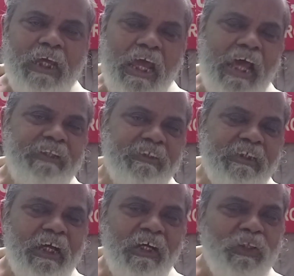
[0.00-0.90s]
has
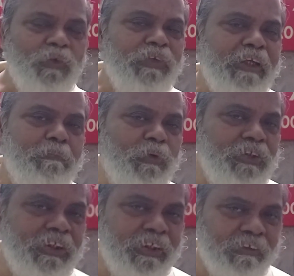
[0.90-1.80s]
a unique
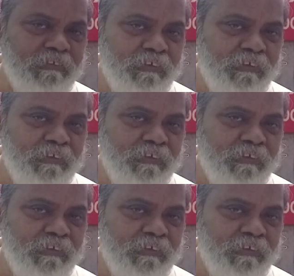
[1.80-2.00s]
position.